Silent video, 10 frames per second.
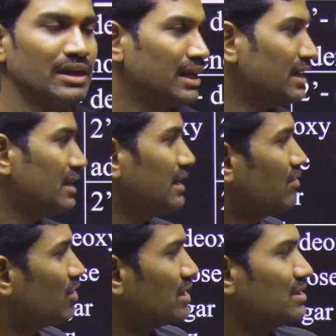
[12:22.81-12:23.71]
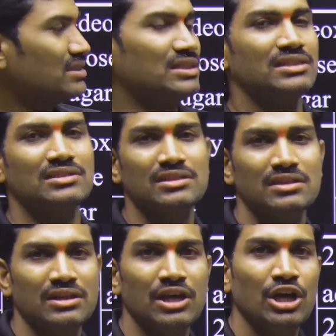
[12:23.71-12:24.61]
And here what is the change?
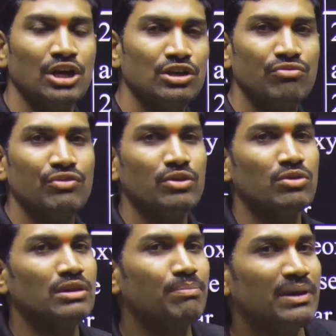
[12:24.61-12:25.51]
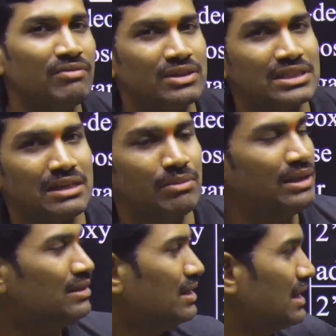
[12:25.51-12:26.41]
If you know the previous
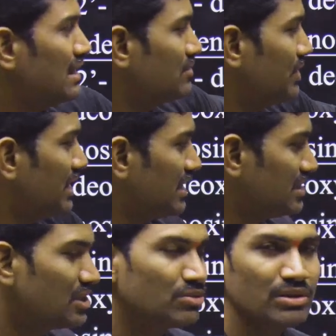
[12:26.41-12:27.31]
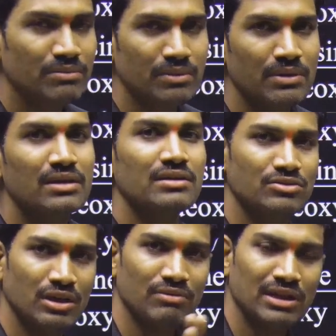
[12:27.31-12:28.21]
table, it is very easy to remember.
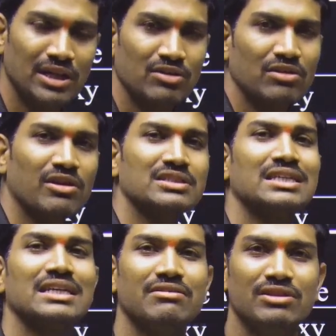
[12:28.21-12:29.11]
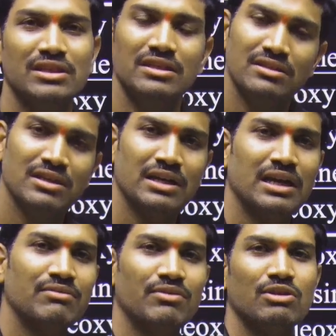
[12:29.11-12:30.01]
So I will tell you the logic and everything,
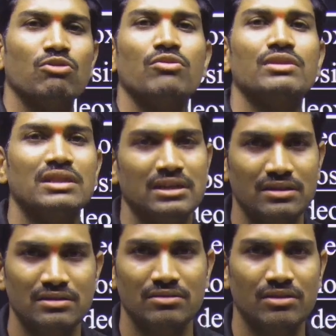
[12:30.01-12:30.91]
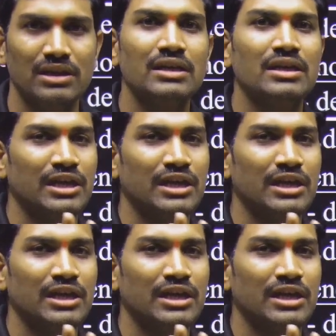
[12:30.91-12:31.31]
and we will go with that. Okay.